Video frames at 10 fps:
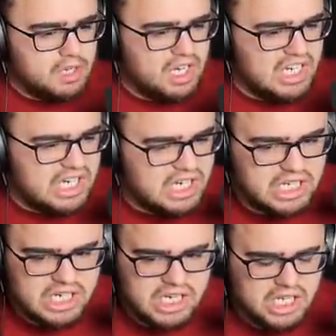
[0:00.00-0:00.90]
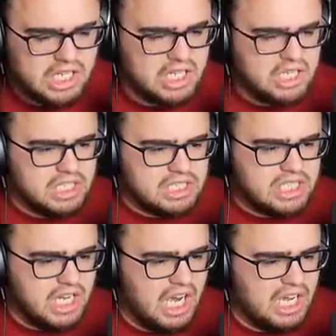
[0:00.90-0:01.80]
Oh,
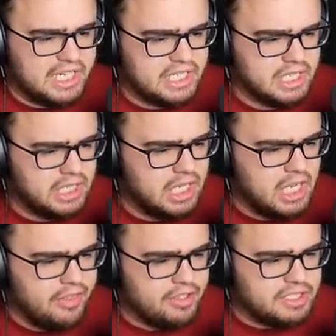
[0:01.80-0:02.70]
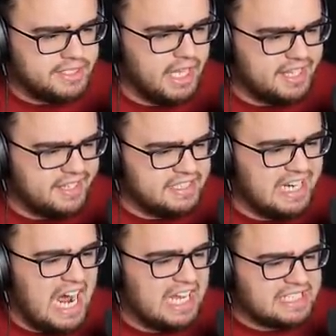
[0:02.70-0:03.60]
God, there's nothing.
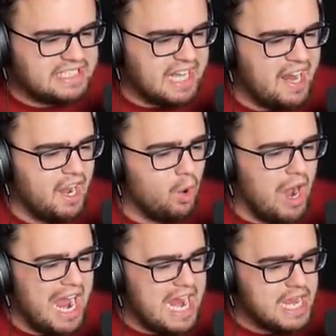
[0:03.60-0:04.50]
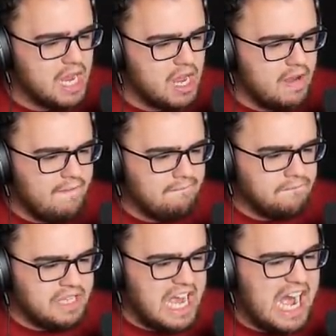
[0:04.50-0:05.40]
Ah, stay away.
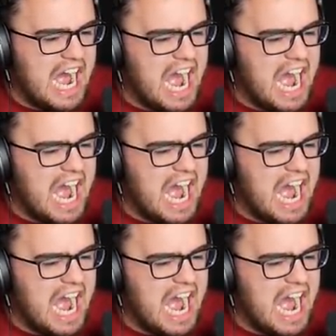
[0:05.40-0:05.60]
No!